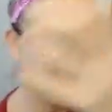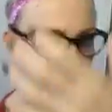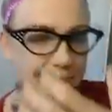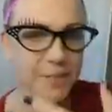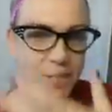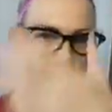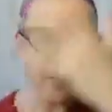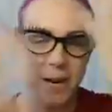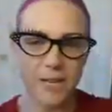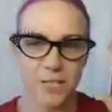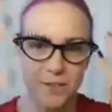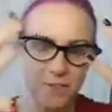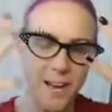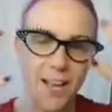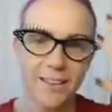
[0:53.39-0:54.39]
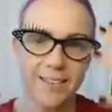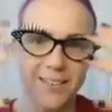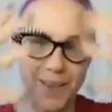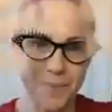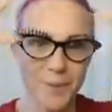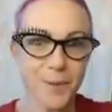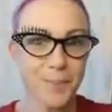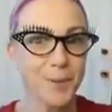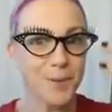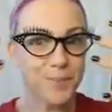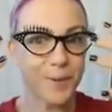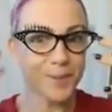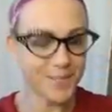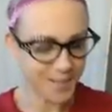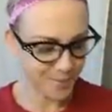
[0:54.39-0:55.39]
mishmash of colors. I'm going to put them
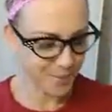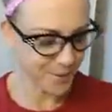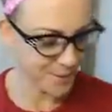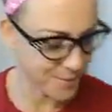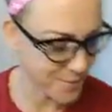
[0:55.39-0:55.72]
on separately